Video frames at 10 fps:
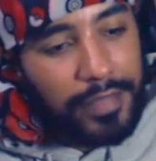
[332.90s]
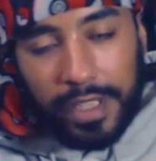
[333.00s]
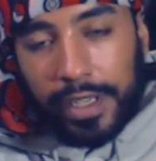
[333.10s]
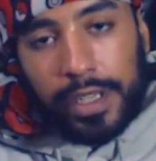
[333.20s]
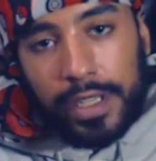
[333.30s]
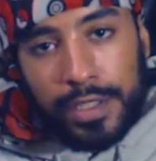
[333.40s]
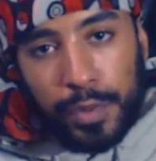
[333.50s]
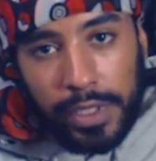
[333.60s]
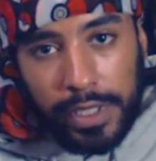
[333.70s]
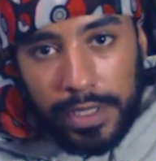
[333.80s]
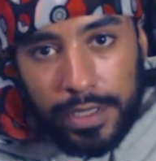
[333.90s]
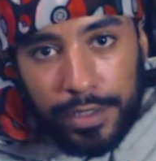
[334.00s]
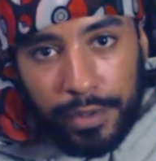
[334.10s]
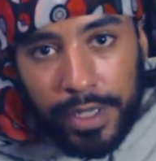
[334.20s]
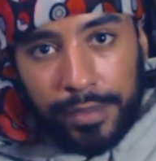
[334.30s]
It is what it is,
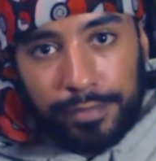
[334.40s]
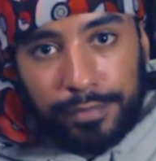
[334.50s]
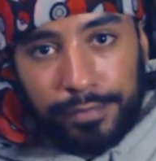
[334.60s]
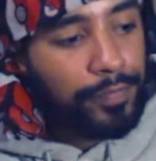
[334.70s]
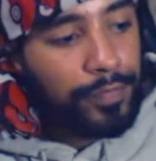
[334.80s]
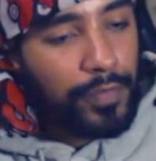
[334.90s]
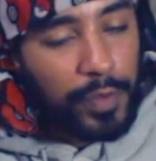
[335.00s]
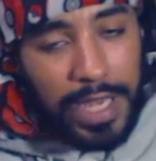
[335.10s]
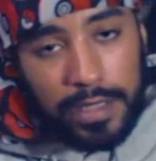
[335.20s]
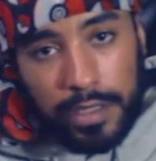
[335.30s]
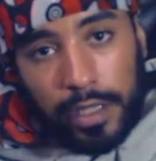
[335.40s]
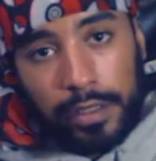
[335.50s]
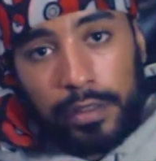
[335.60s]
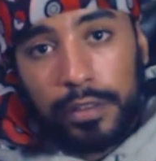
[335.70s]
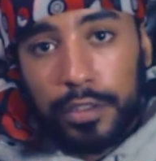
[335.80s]
right? With that said,
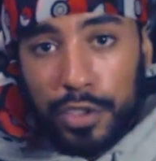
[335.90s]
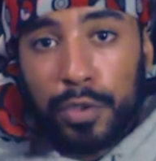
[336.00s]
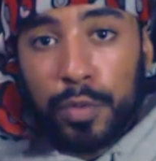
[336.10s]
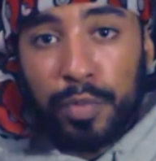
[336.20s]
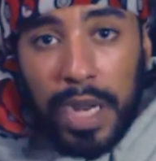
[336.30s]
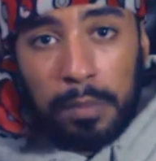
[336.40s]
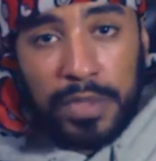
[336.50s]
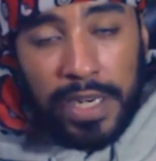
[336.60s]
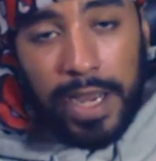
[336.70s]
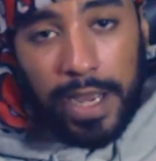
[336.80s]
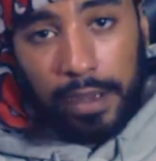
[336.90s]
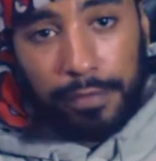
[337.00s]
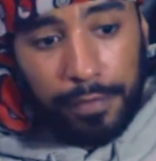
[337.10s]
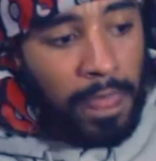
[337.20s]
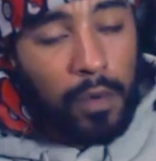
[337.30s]
the two problems that I have.
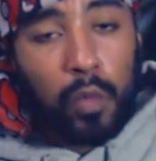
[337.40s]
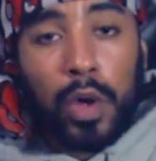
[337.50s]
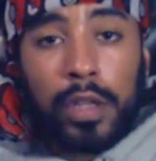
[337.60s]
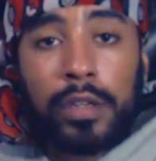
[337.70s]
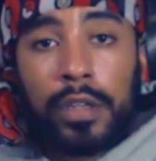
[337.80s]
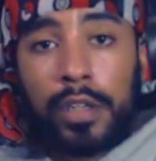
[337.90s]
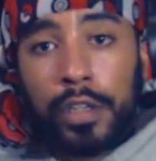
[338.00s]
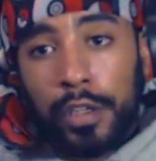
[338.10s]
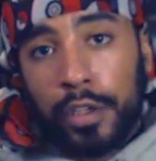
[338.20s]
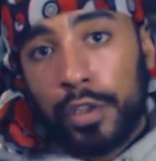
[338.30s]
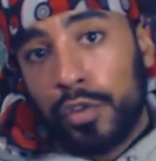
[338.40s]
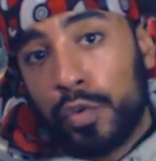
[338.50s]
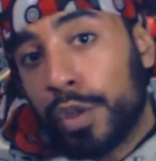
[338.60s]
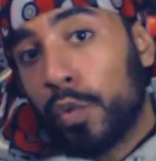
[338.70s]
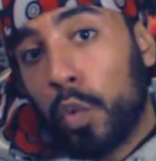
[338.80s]
One, you
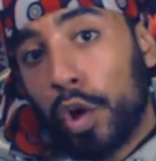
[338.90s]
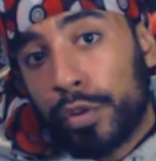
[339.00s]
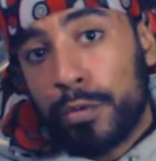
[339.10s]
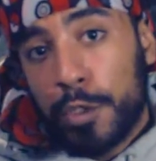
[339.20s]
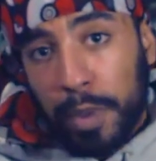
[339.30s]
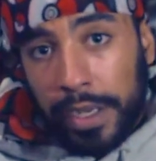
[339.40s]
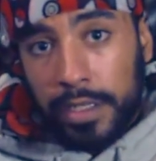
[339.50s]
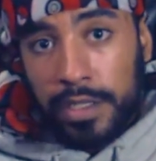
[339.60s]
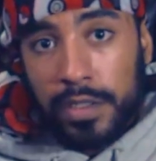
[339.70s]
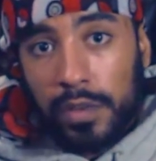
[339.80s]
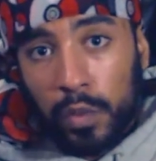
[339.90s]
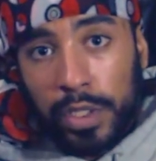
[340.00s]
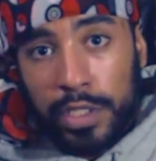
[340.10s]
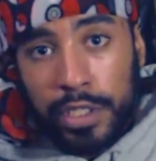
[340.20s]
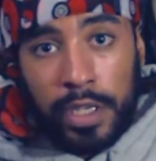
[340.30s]
can walk through spikes,
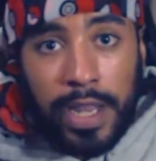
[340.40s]
which can